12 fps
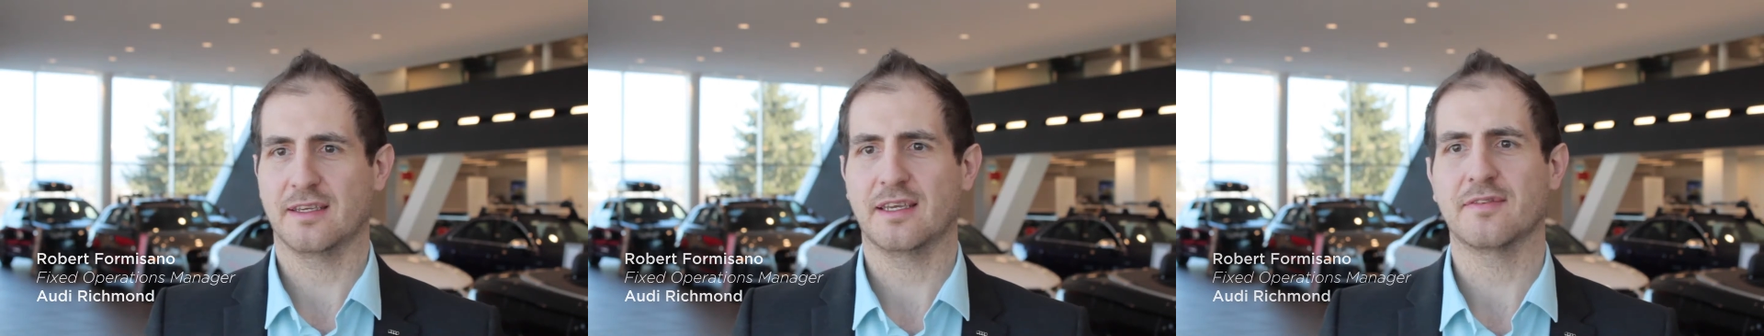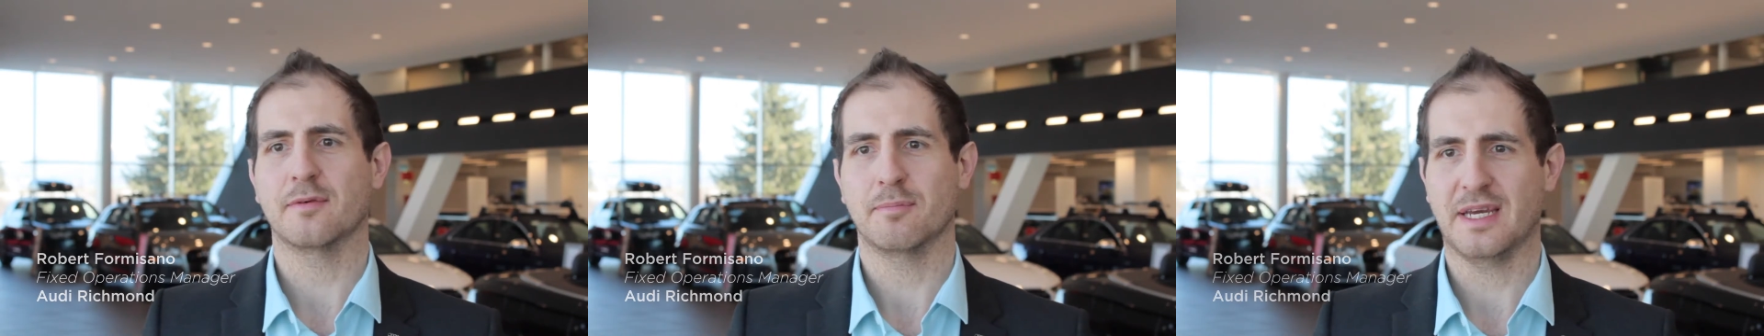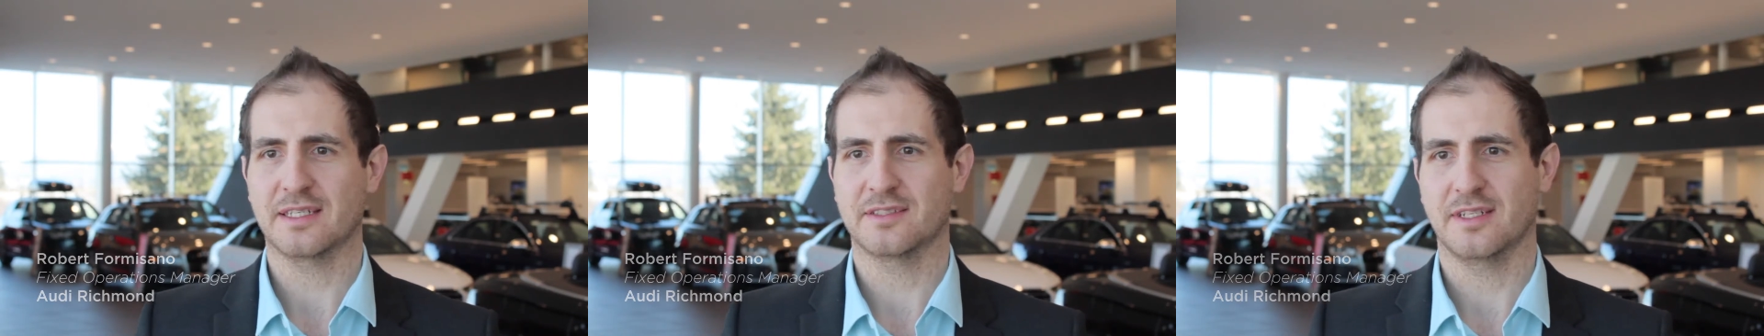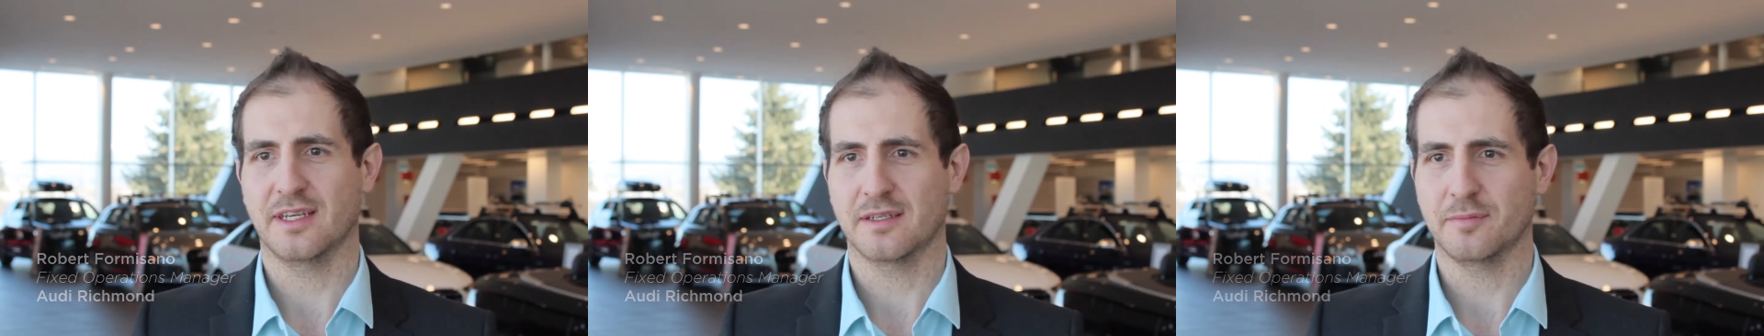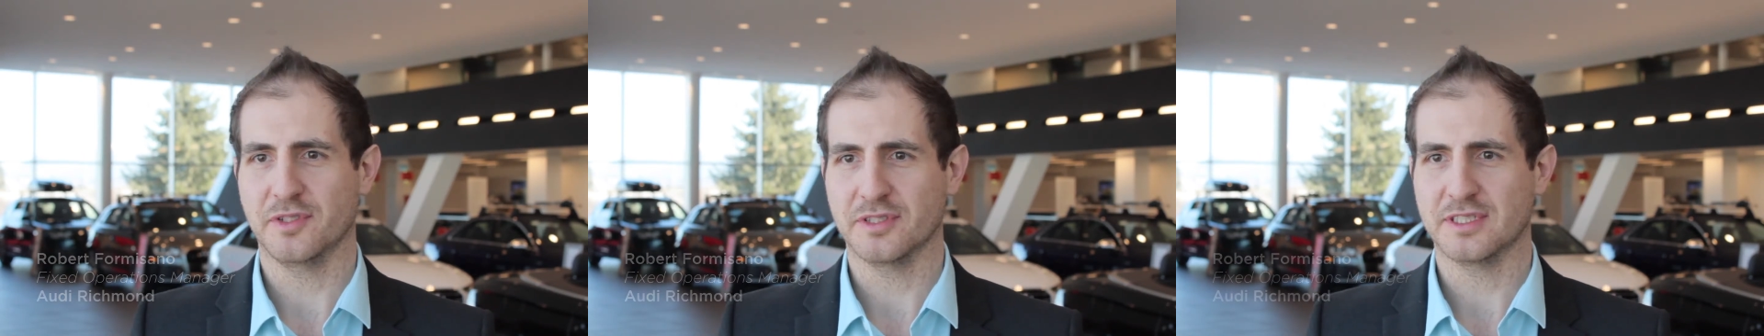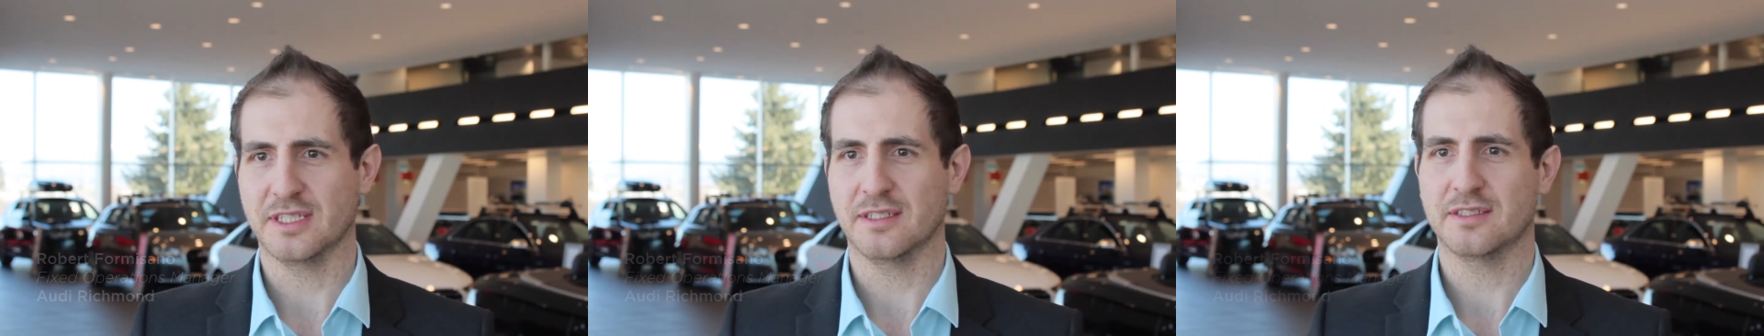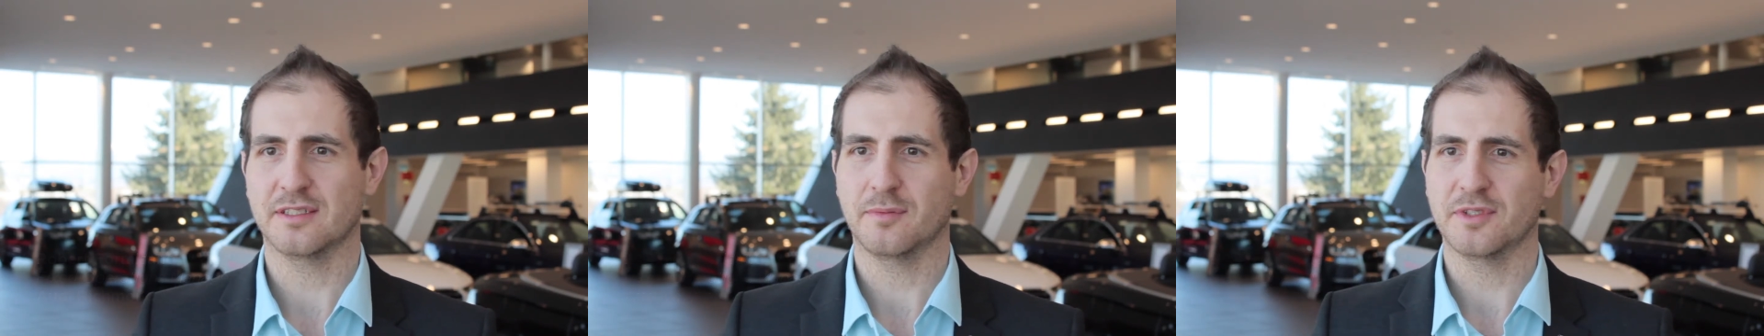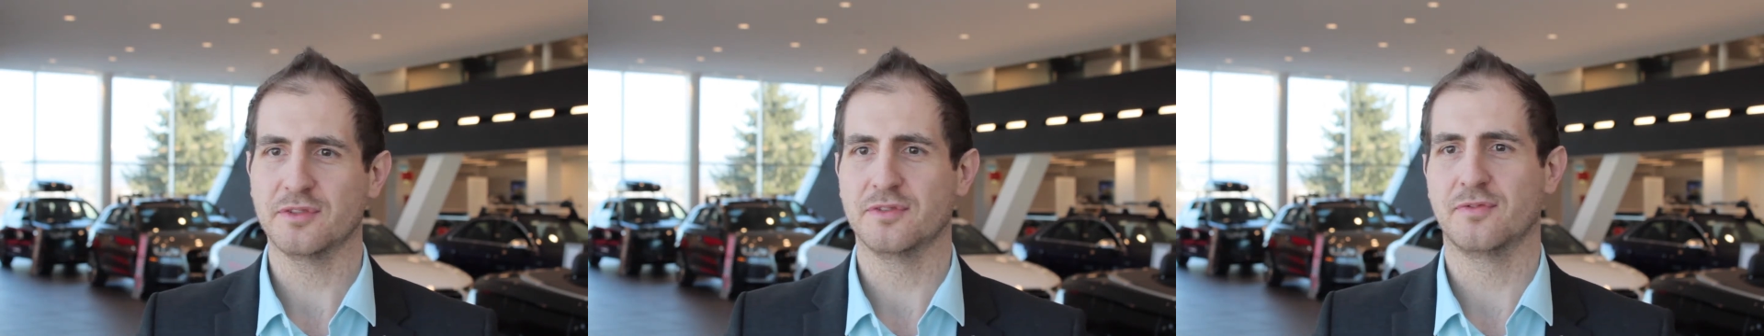giving back to their community,
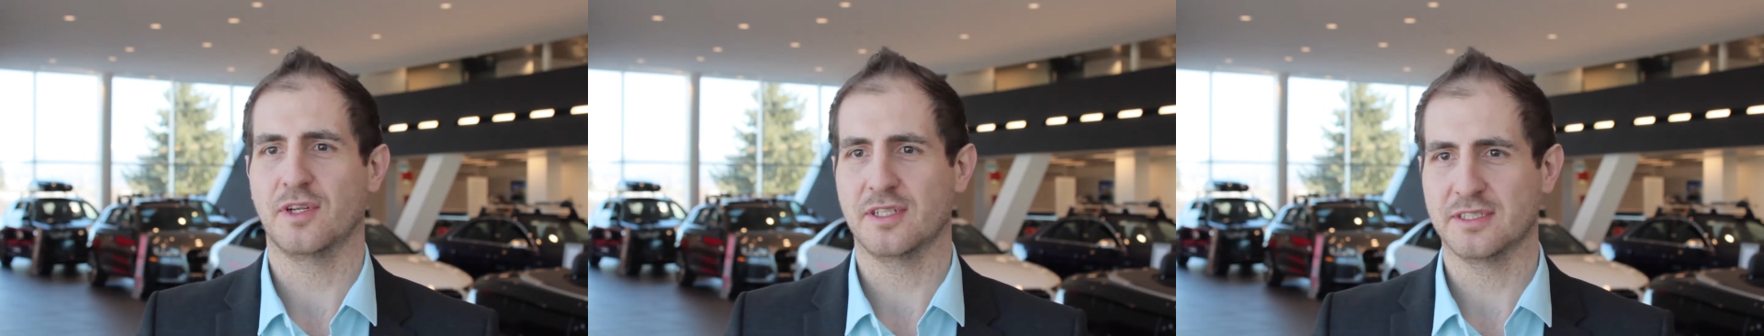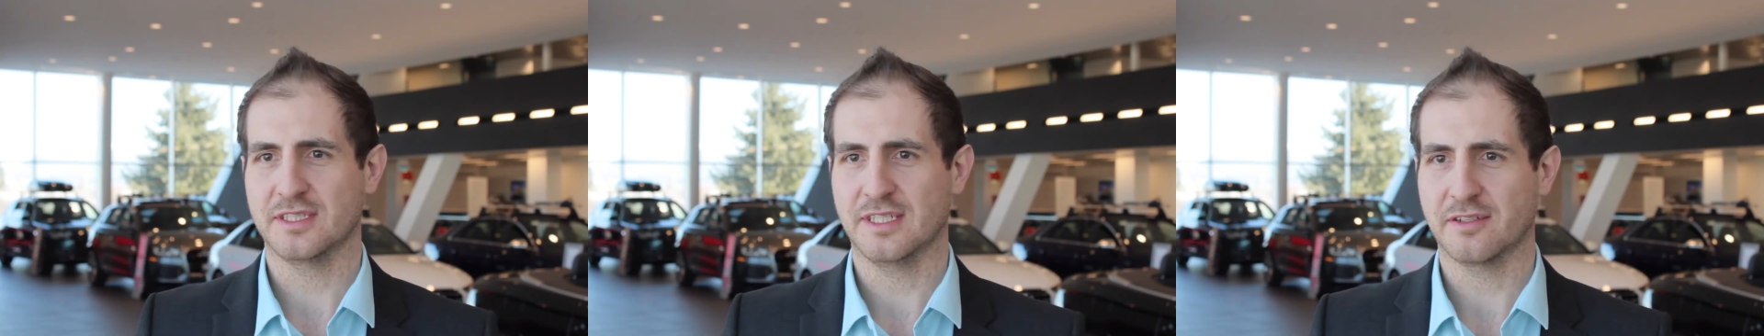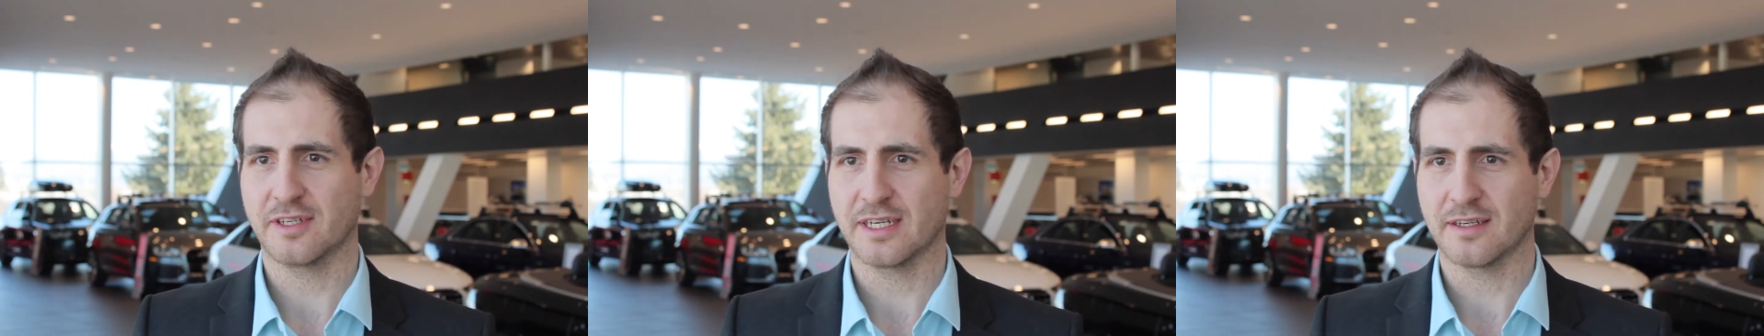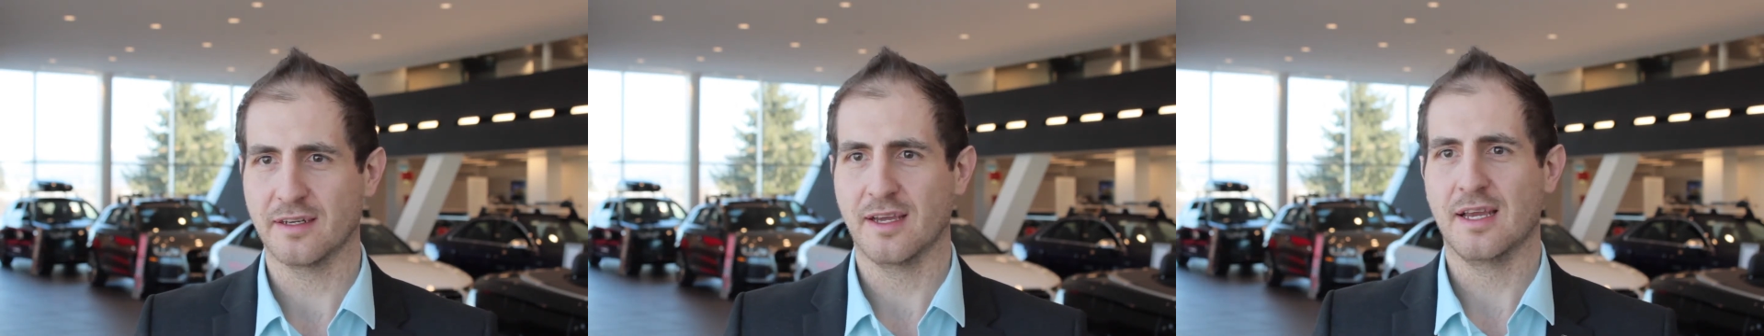someone who's volunteering,